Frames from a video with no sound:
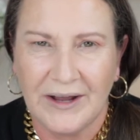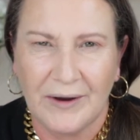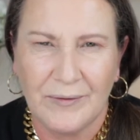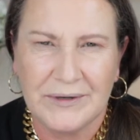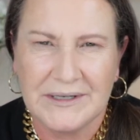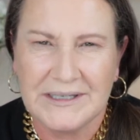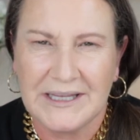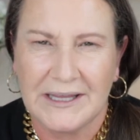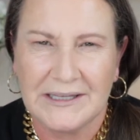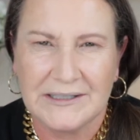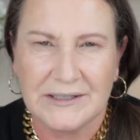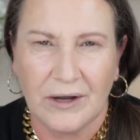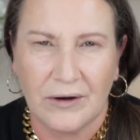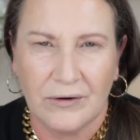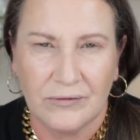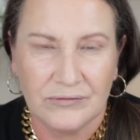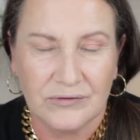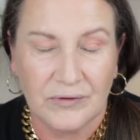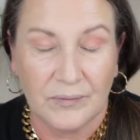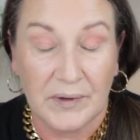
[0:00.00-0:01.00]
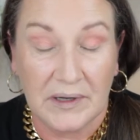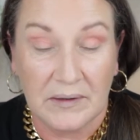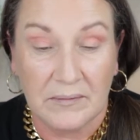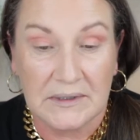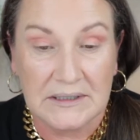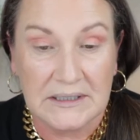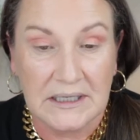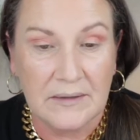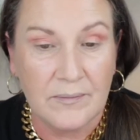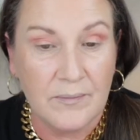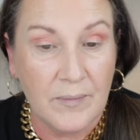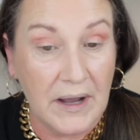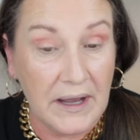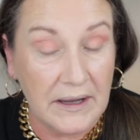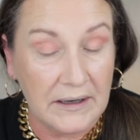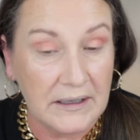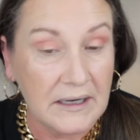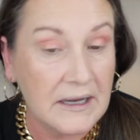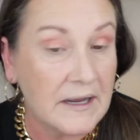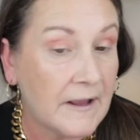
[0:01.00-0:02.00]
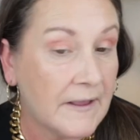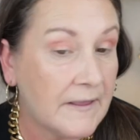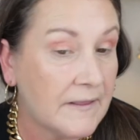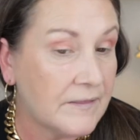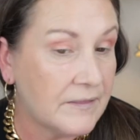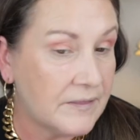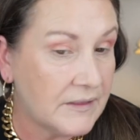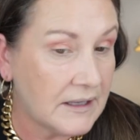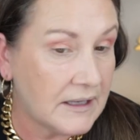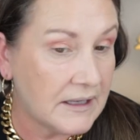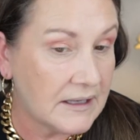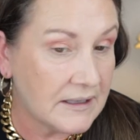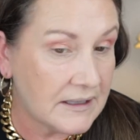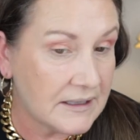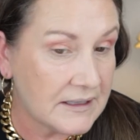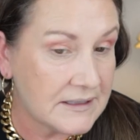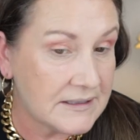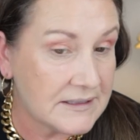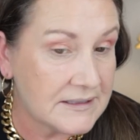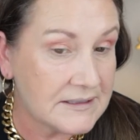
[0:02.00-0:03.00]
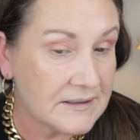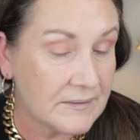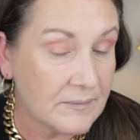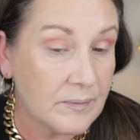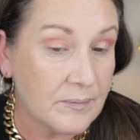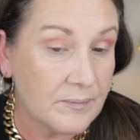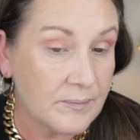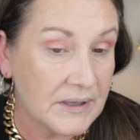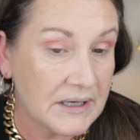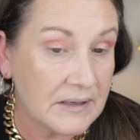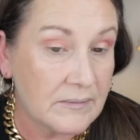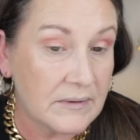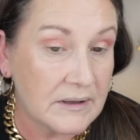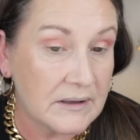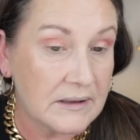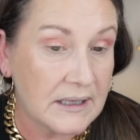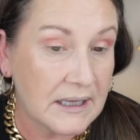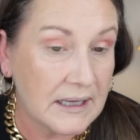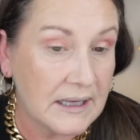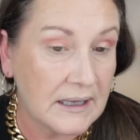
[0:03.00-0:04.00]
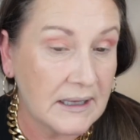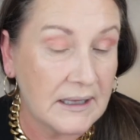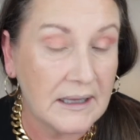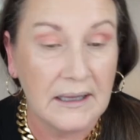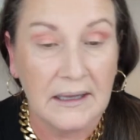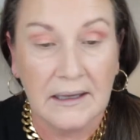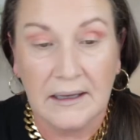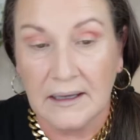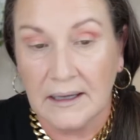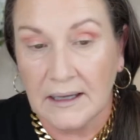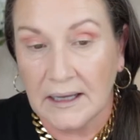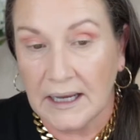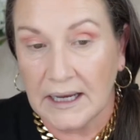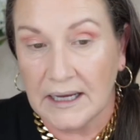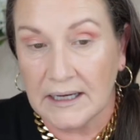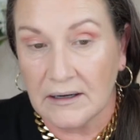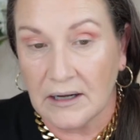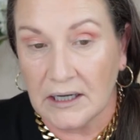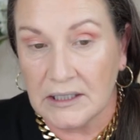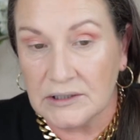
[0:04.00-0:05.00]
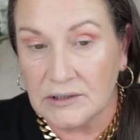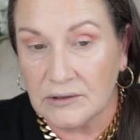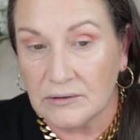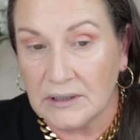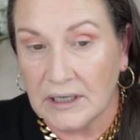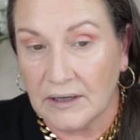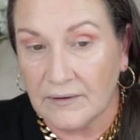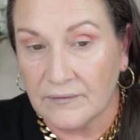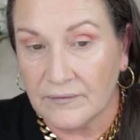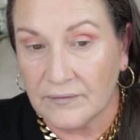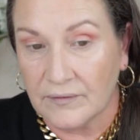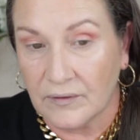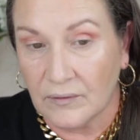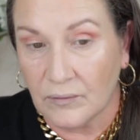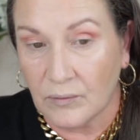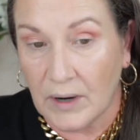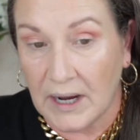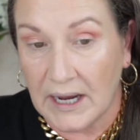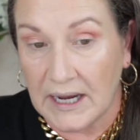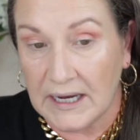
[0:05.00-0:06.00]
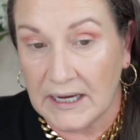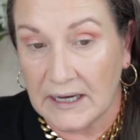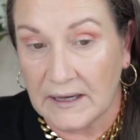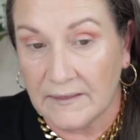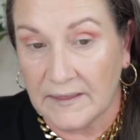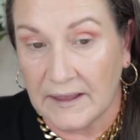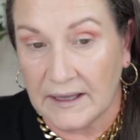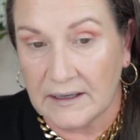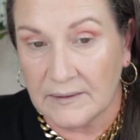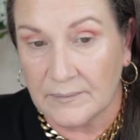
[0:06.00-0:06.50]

I wouldn't say it's ultra pigmented, but there is pigment there, and I do love the way that